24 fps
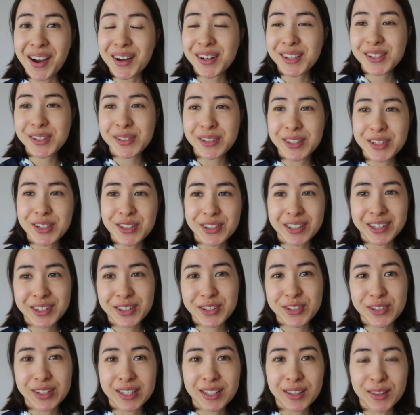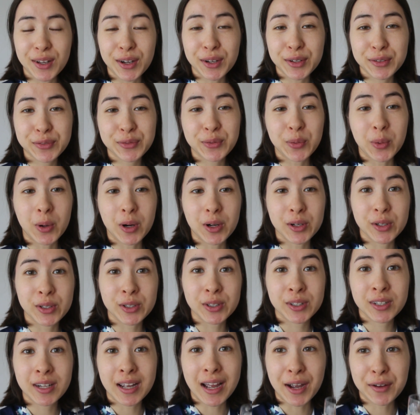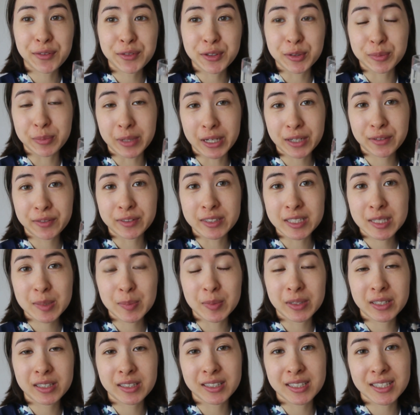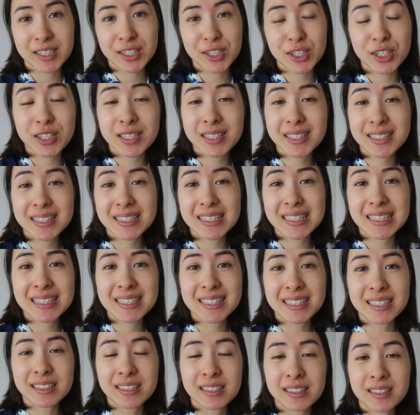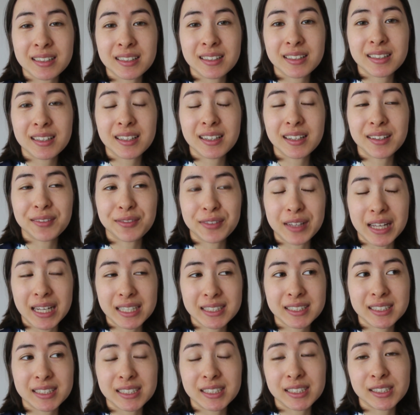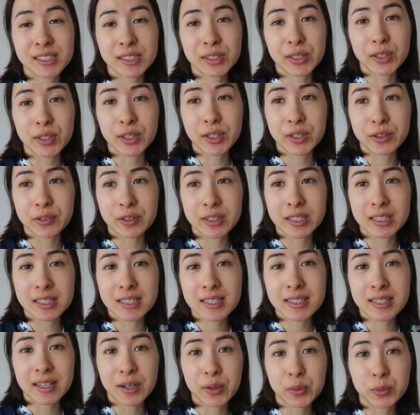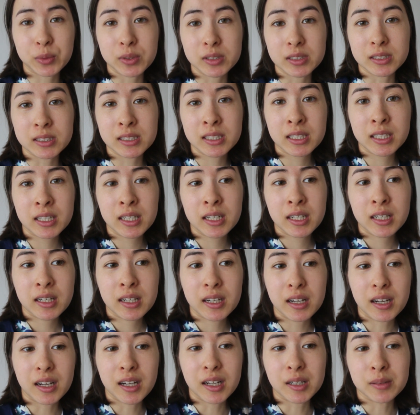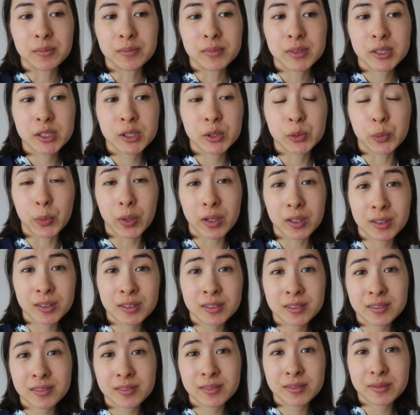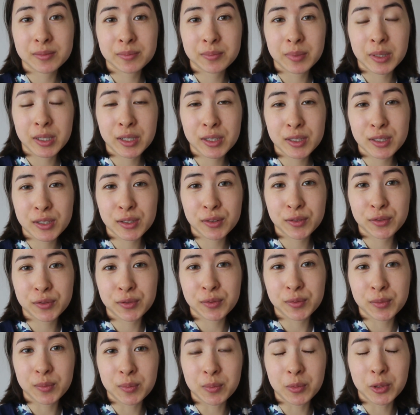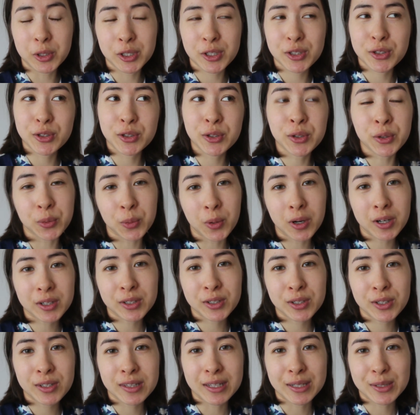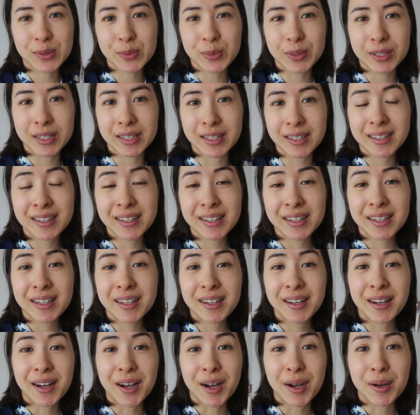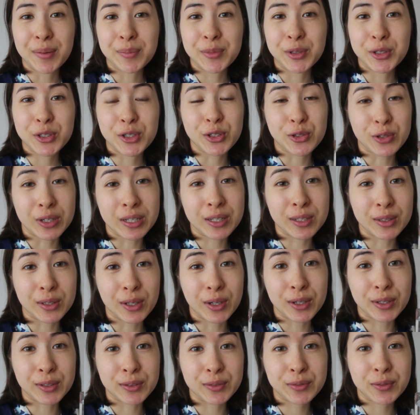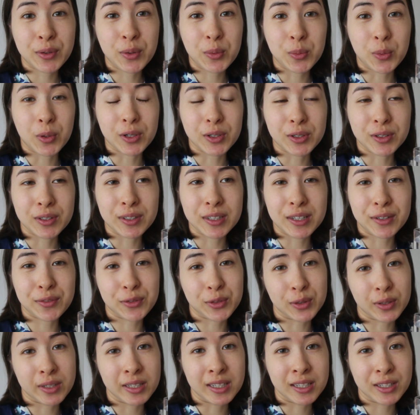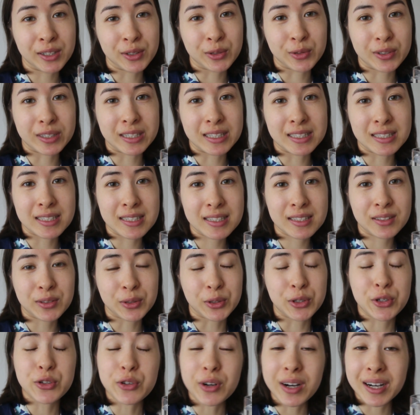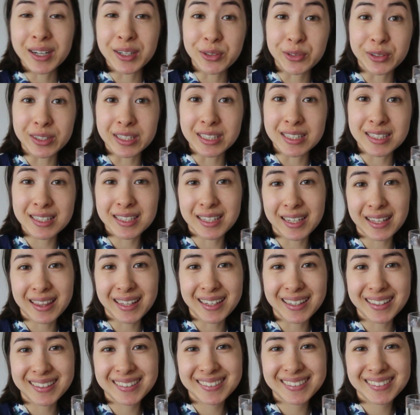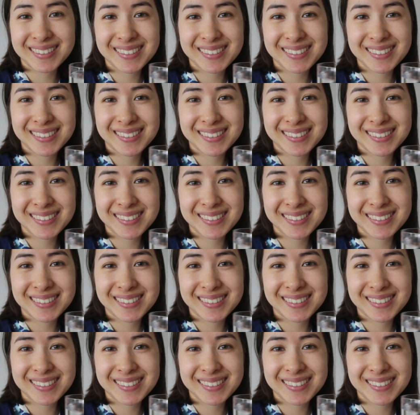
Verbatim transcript: Also, I try to drink a lot of water after breakfast because chia seeds and flax seeds are ingredients that will um, swell because of moisture or water. That's why um, you should drink a lot of water if you eat ingredients or dry ingredients like that.